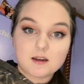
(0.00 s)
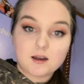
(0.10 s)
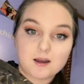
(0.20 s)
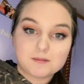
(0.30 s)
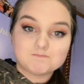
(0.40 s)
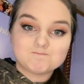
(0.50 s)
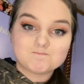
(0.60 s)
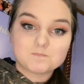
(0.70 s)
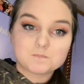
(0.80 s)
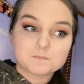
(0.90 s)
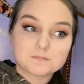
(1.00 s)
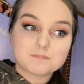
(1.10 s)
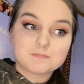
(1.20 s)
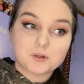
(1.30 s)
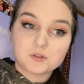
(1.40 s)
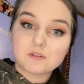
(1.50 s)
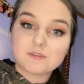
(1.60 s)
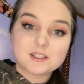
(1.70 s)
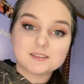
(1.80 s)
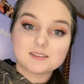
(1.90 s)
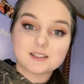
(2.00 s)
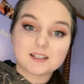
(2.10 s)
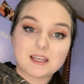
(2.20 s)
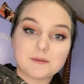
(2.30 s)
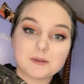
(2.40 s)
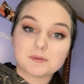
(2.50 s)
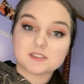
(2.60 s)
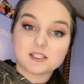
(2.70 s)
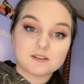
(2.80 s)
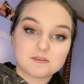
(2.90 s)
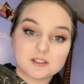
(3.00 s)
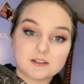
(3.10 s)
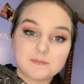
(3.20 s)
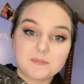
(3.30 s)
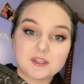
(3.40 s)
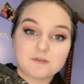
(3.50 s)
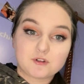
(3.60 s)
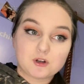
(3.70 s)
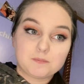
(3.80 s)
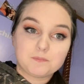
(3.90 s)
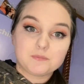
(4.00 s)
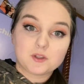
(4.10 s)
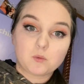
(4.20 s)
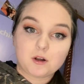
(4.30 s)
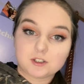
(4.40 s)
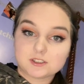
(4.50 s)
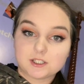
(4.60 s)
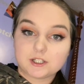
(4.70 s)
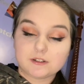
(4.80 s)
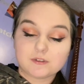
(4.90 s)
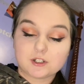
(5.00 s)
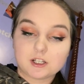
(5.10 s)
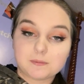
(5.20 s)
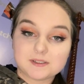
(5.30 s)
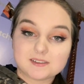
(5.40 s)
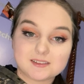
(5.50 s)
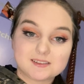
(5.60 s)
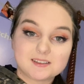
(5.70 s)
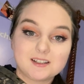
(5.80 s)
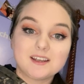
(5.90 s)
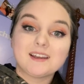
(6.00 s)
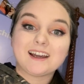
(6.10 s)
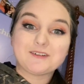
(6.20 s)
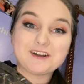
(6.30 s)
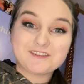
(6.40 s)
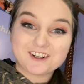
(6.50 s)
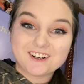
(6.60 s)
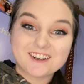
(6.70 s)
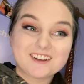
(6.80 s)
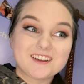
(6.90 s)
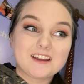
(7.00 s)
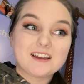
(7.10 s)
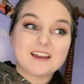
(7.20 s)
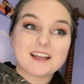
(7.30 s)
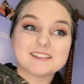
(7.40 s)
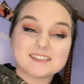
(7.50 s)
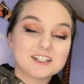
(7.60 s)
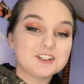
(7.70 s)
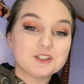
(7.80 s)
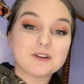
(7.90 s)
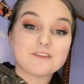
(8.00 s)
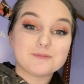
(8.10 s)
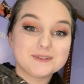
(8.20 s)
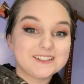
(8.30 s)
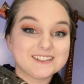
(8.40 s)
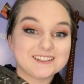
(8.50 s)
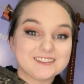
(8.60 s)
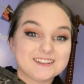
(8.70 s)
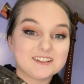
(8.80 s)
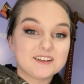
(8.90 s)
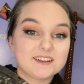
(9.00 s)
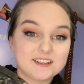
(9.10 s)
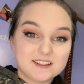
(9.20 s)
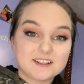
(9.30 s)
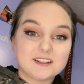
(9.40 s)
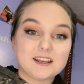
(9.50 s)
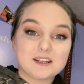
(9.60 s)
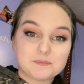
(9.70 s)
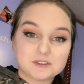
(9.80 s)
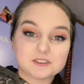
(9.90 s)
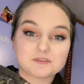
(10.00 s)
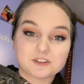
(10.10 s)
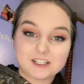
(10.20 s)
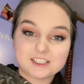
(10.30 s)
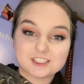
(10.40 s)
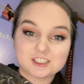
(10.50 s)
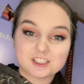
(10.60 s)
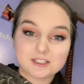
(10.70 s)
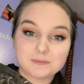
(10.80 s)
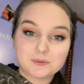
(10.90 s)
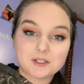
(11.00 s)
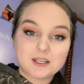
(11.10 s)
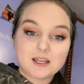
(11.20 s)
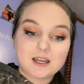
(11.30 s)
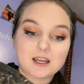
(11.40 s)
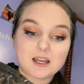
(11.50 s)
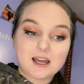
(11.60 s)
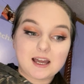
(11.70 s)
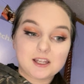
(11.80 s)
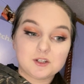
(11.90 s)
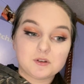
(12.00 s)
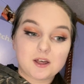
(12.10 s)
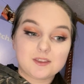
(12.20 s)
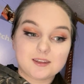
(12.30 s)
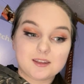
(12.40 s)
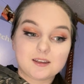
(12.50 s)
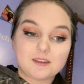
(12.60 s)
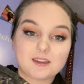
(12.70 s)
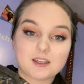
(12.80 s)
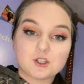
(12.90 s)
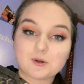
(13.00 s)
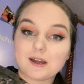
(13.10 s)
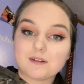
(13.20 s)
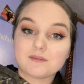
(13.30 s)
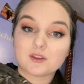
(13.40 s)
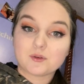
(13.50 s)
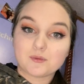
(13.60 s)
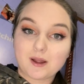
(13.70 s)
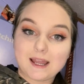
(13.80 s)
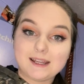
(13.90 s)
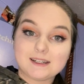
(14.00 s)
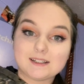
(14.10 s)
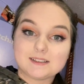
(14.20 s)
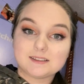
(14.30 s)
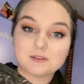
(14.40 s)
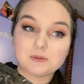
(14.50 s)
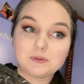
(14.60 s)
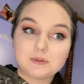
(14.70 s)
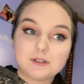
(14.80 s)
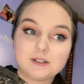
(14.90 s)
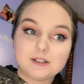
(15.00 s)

Both of these can be perceived from Walker's theory of learned helplessness. However, until you have been in an abusive relationship, I do not think that you have the right to